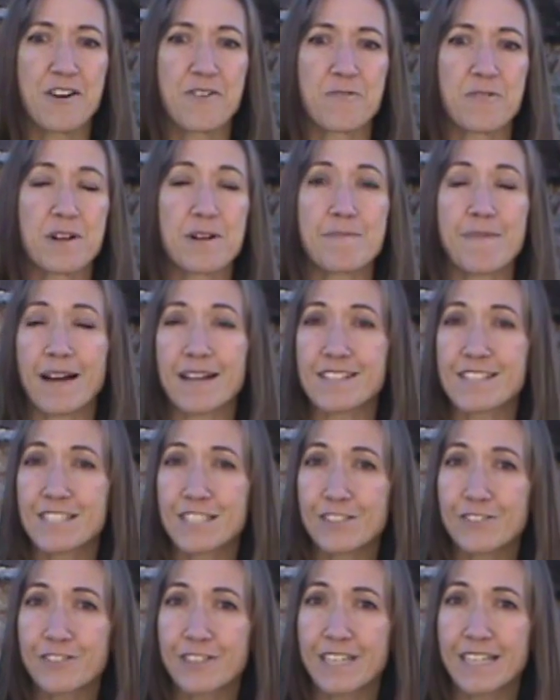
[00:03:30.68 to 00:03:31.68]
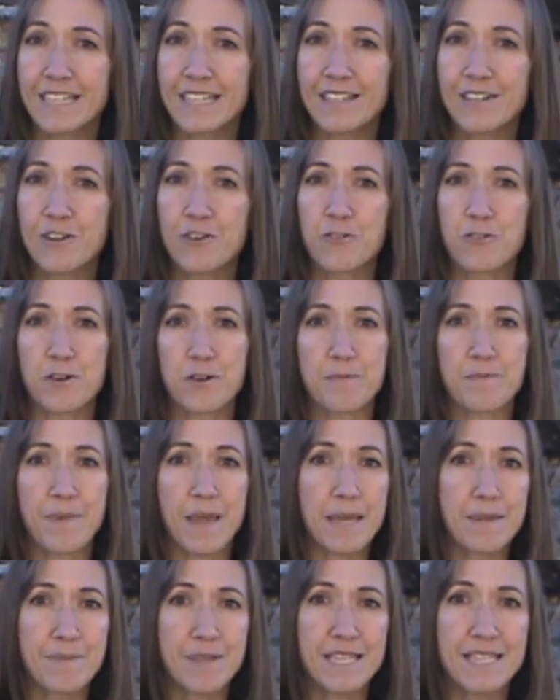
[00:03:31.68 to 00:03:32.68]
What about children or
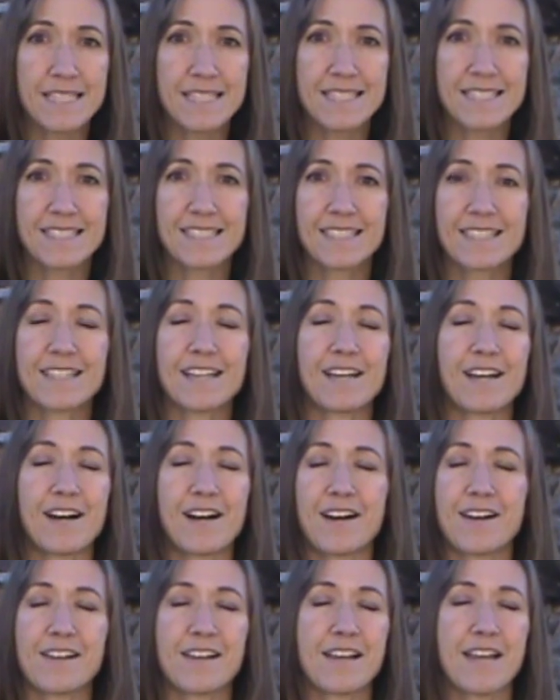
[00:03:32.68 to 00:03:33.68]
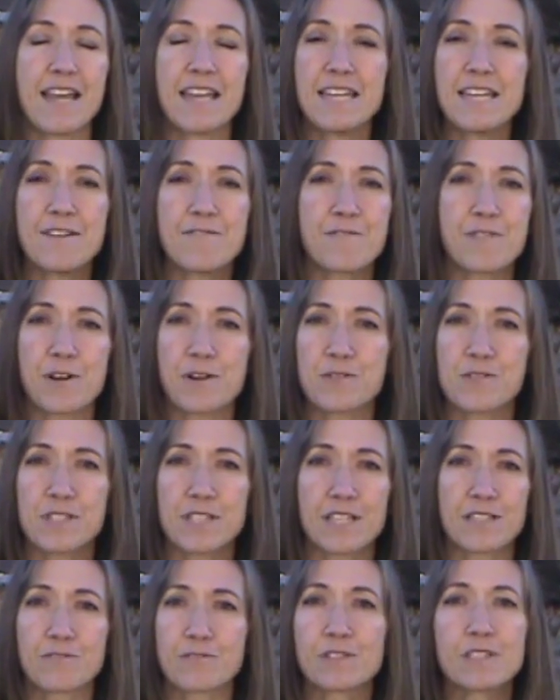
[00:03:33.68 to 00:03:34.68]
babies? Any of those
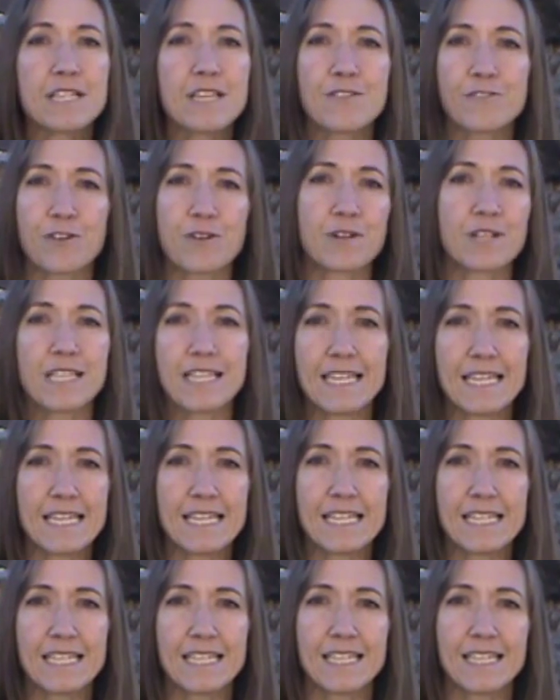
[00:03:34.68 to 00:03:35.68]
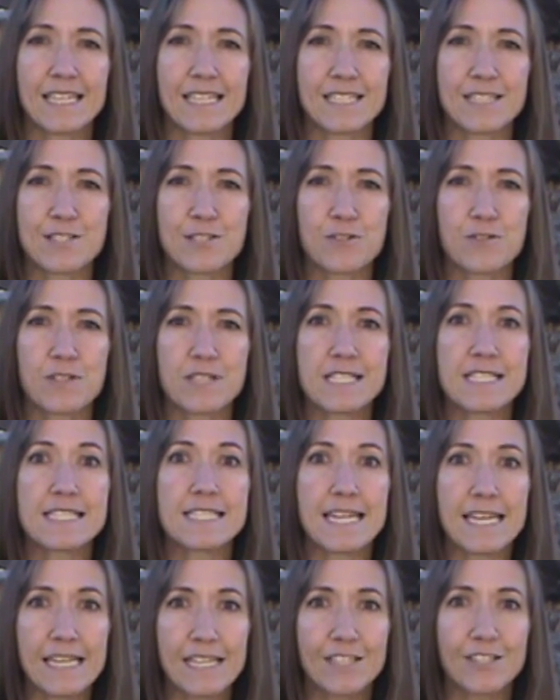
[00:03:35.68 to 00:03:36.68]
can really throw a kink into the
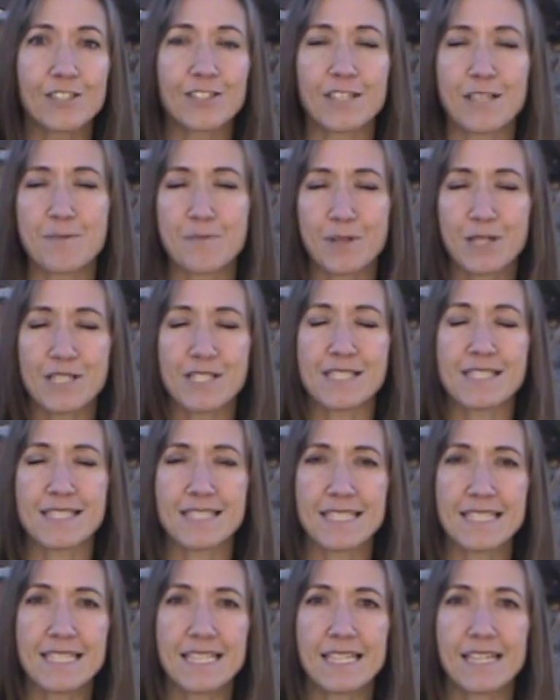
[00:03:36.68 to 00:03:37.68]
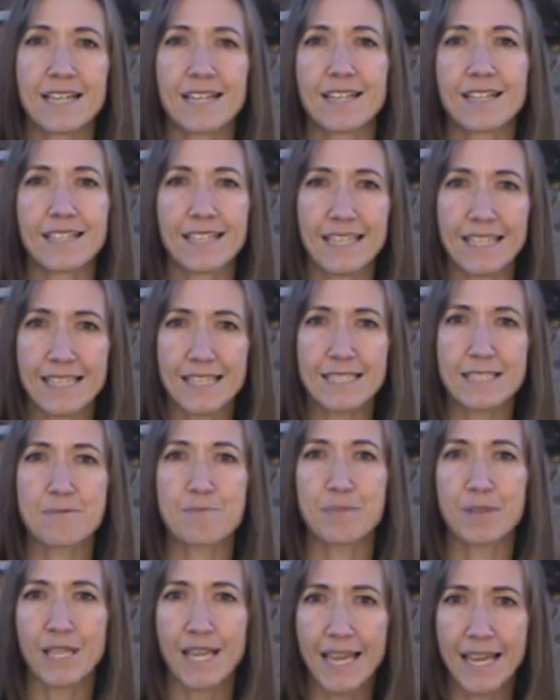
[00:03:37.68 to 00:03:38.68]
standard emergency kit
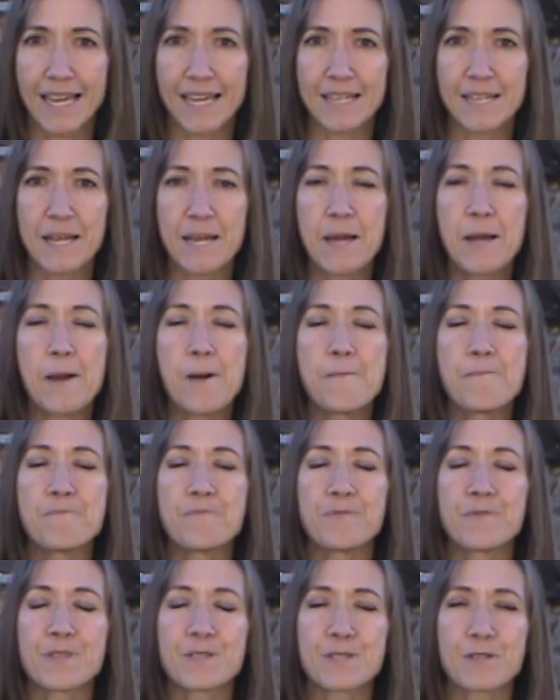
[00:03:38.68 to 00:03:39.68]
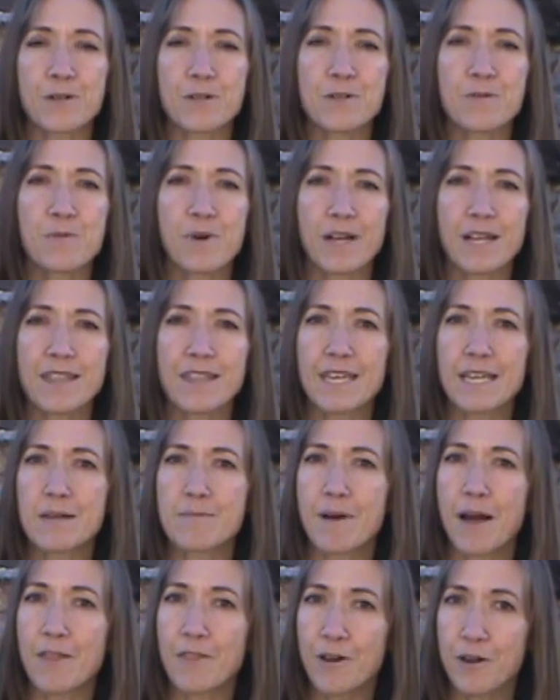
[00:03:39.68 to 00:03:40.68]
plan. So you want to think
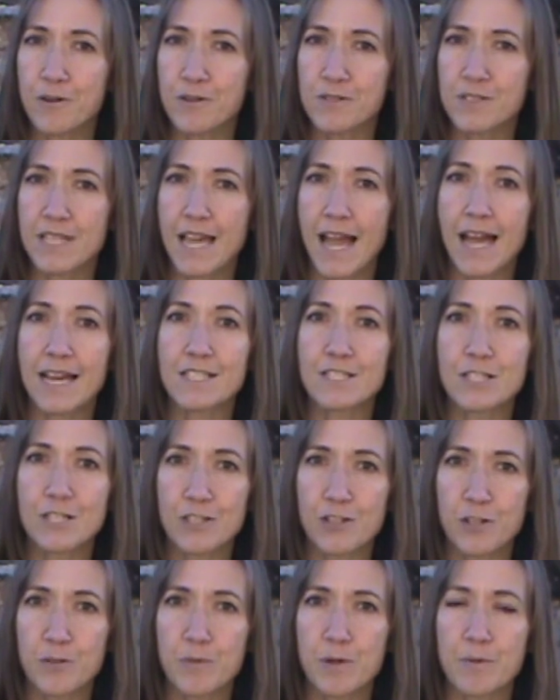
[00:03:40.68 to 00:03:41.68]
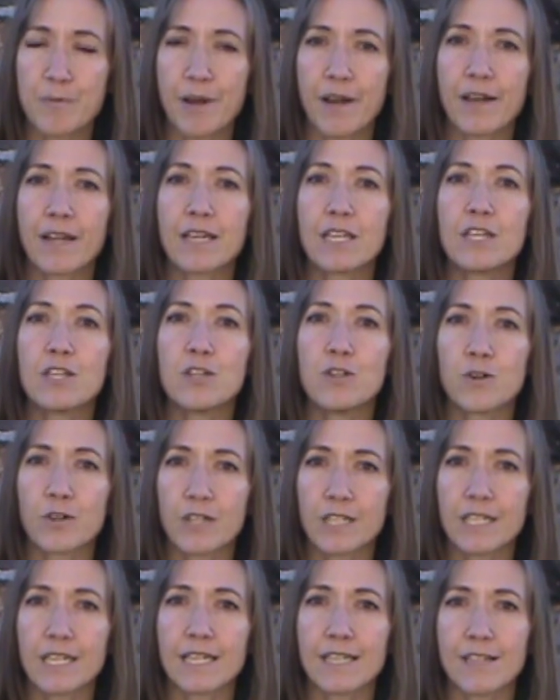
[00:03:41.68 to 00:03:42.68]
about those as you're preparing
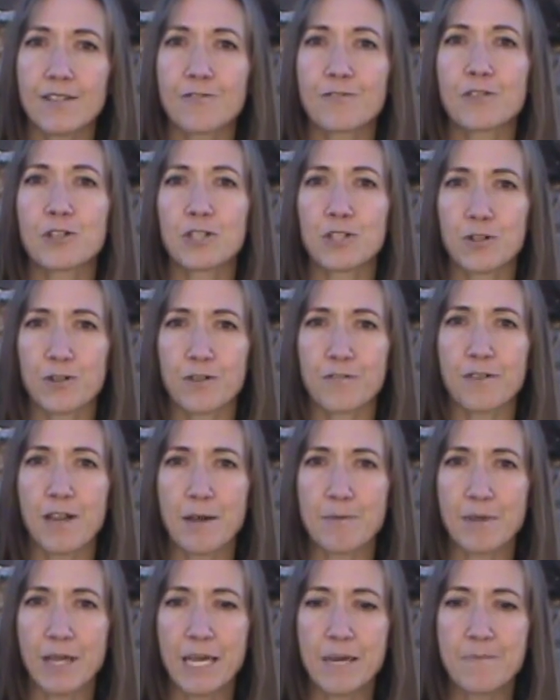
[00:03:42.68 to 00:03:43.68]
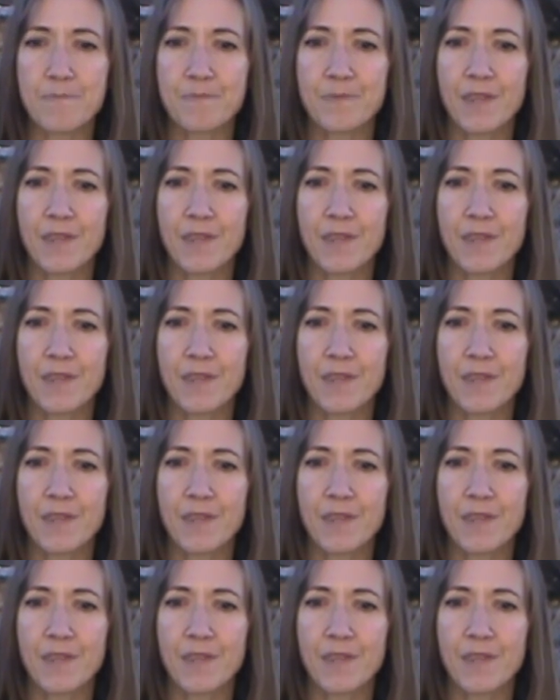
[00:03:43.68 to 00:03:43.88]
your kit for your family.